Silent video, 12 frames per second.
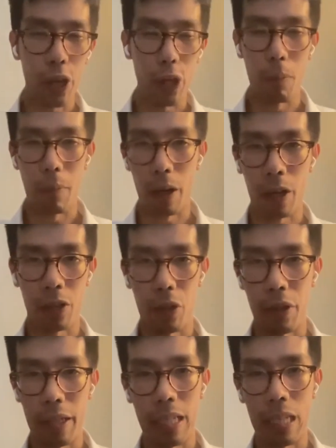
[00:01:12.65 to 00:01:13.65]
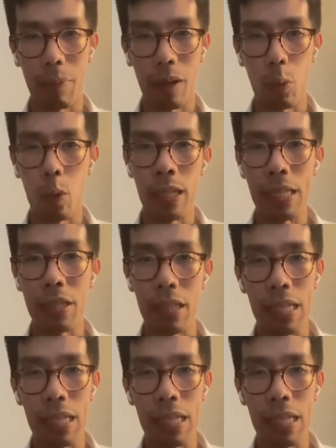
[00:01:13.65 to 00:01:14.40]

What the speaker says: Markets are thinking about, well, is